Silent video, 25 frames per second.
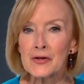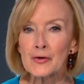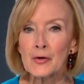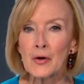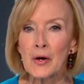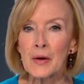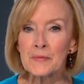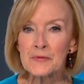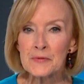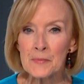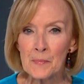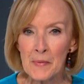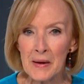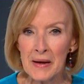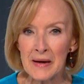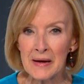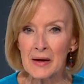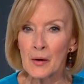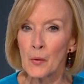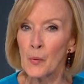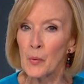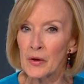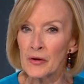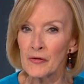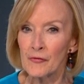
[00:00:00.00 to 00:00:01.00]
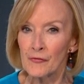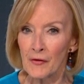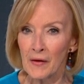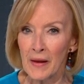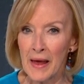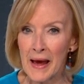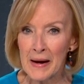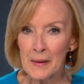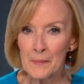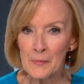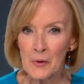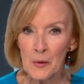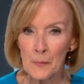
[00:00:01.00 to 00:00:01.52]
Trump's meeting with
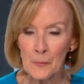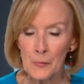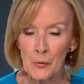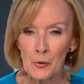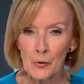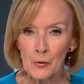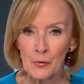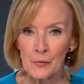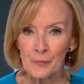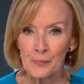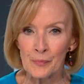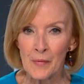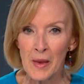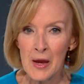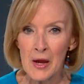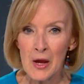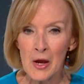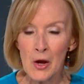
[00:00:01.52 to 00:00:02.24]
Vladimir Putin